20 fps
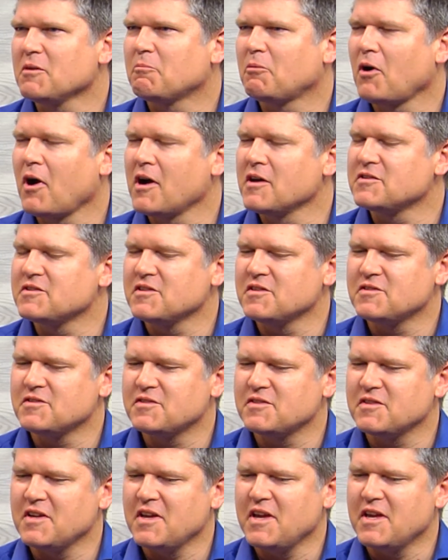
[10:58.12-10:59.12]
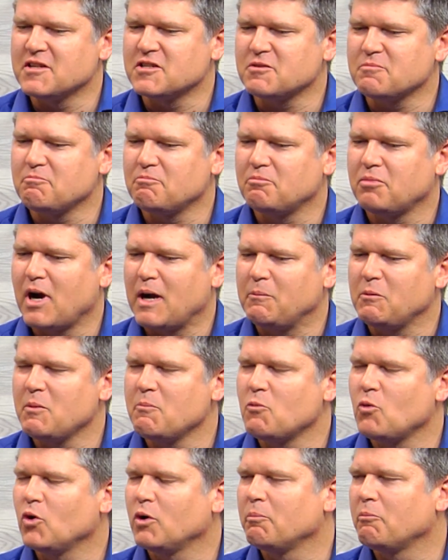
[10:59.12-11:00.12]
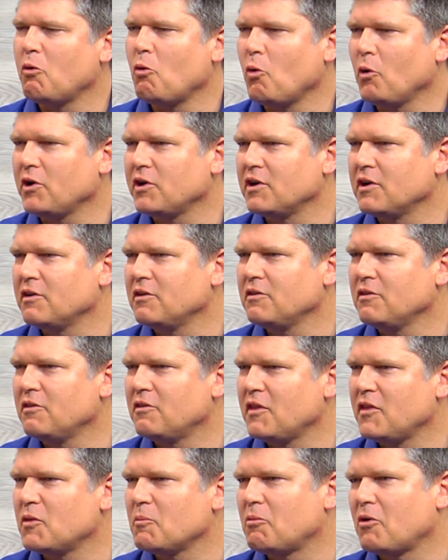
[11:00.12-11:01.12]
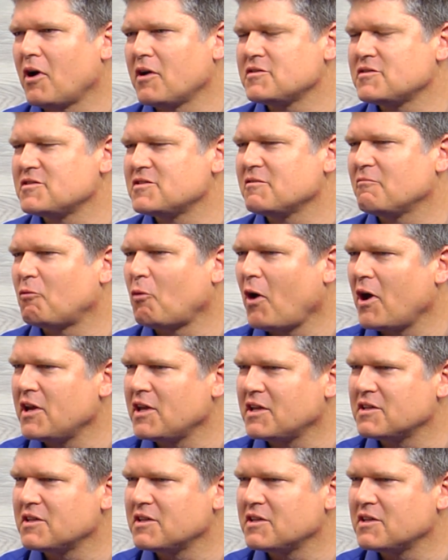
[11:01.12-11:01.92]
process is probably more important than the process of writing